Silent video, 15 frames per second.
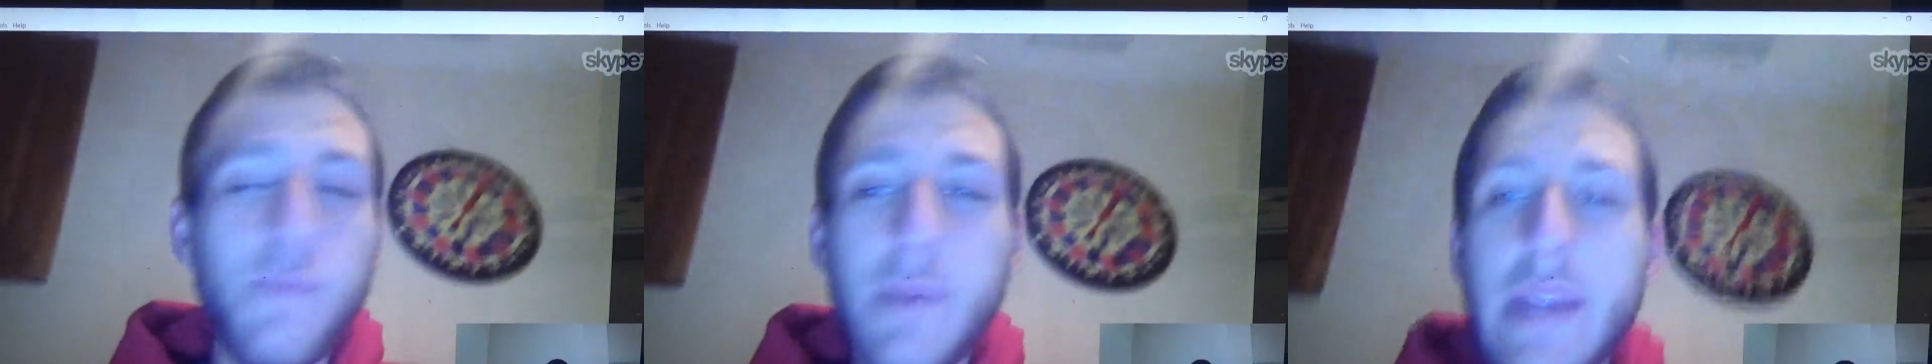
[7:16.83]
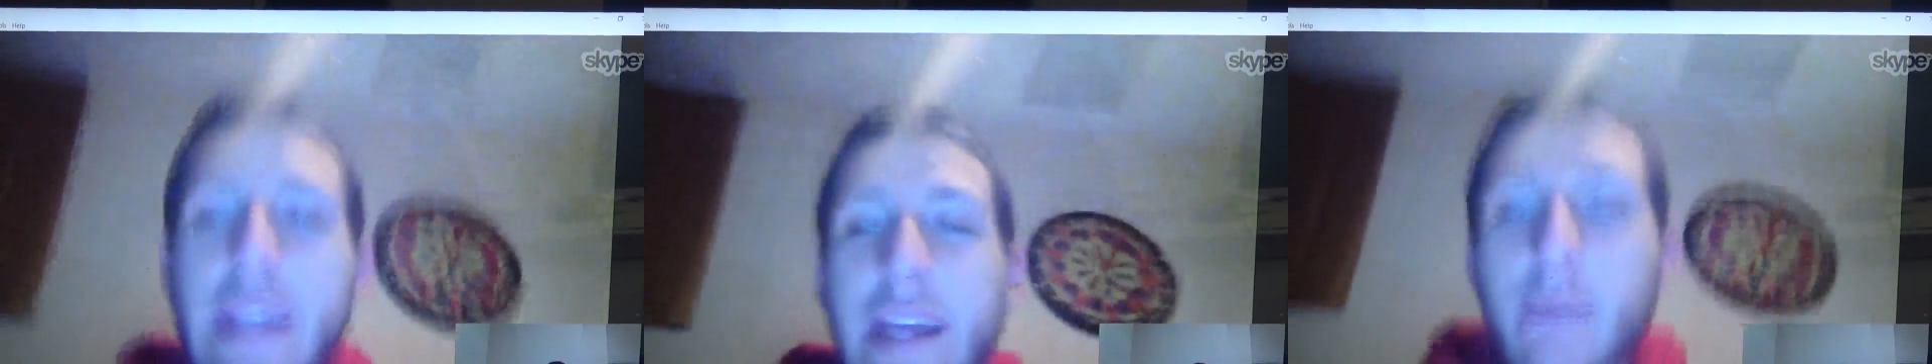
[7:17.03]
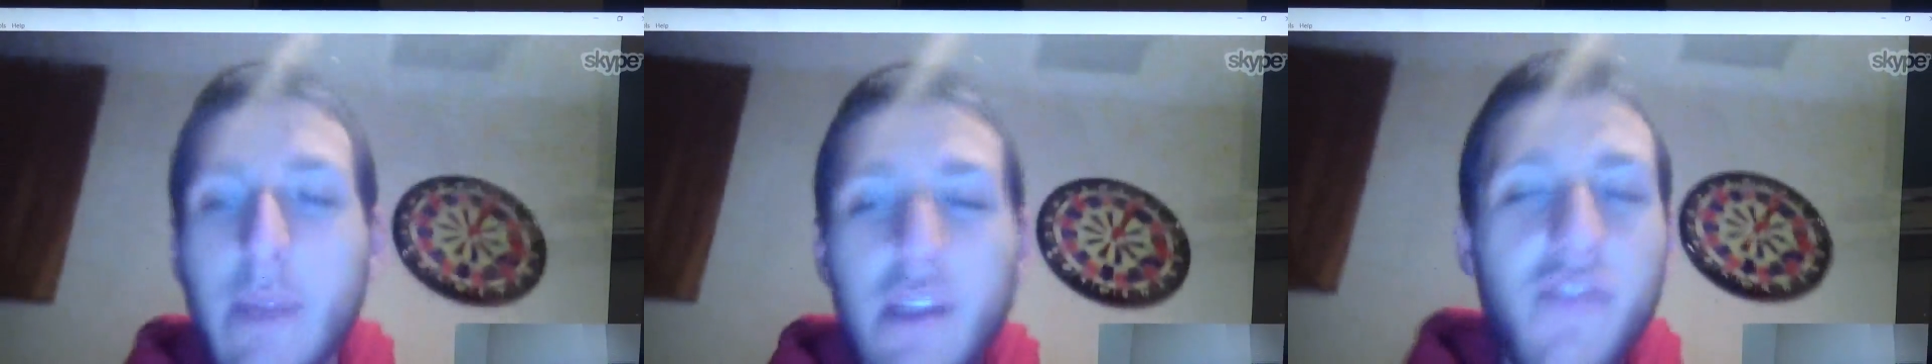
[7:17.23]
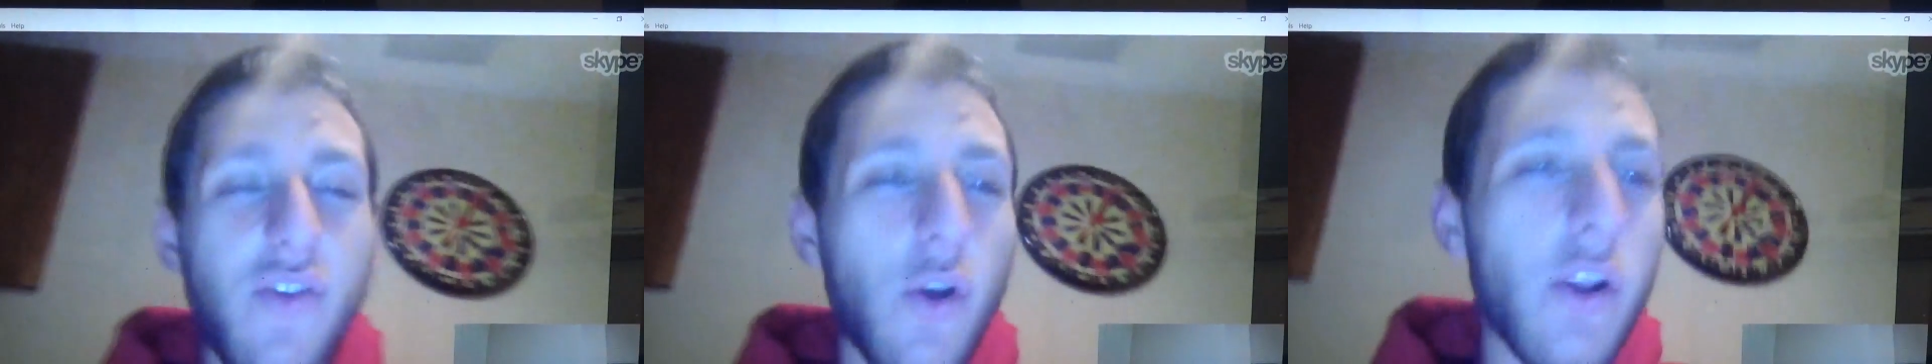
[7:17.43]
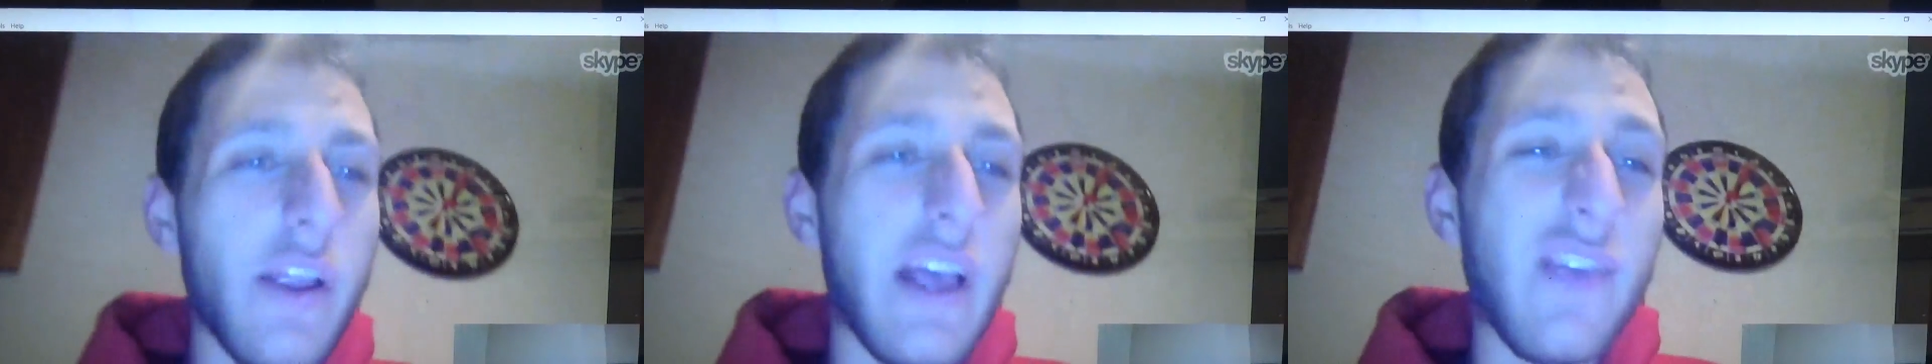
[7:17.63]
beating
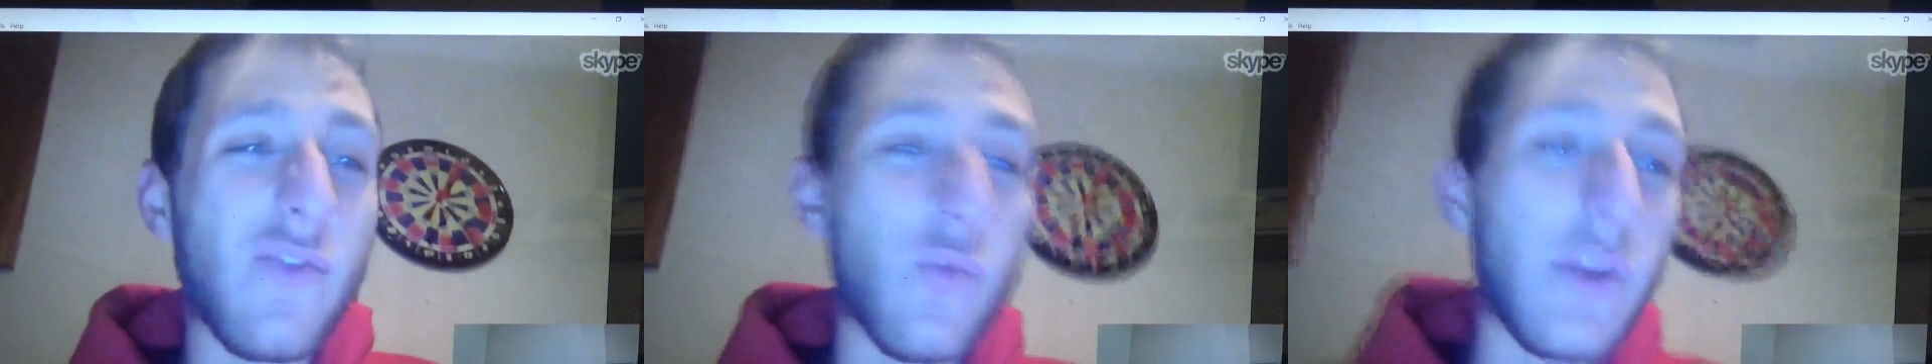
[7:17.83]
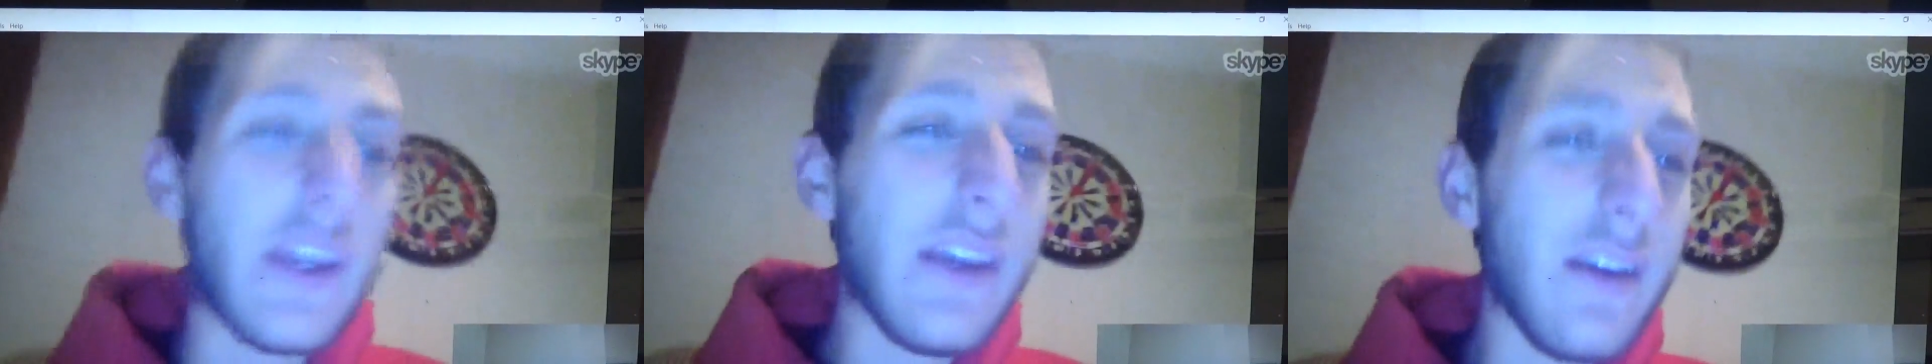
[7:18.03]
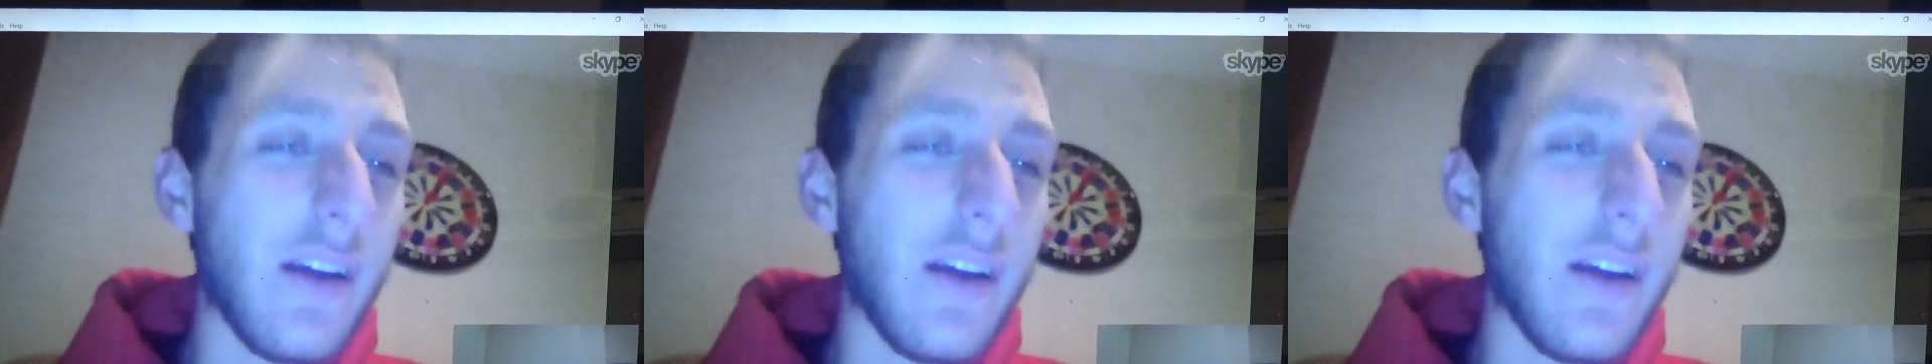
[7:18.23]
Minnesota last week.